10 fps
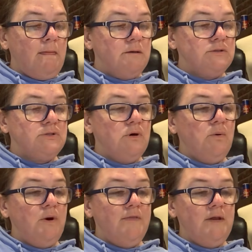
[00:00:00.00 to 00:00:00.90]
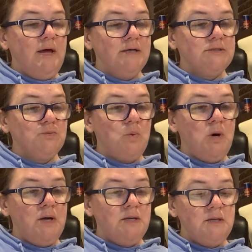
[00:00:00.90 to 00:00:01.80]
So on the next
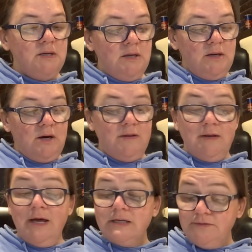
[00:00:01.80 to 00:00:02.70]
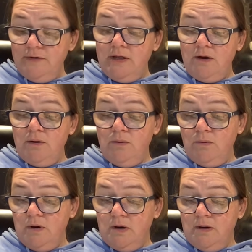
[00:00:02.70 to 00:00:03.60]
one, on the next video,
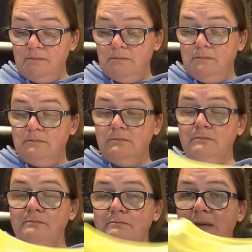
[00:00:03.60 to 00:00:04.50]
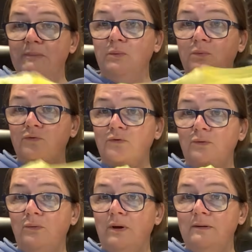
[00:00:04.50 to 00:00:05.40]
maybe we'll
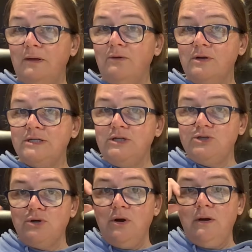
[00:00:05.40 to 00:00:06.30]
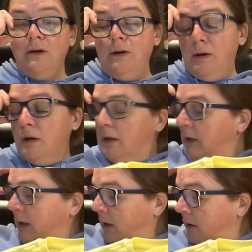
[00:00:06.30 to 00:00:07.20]
do another t-shirt
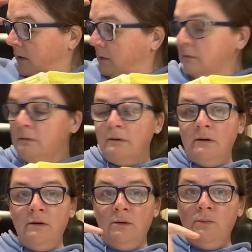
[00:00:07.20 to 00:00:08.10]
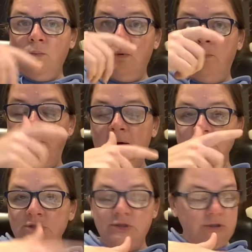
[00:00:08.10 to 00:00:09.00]
and we'll
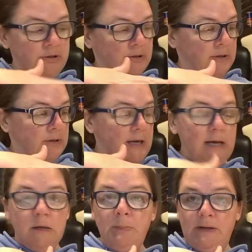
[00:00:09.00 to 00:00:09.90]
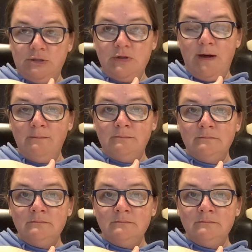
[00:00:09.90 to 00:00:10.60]
hand punch them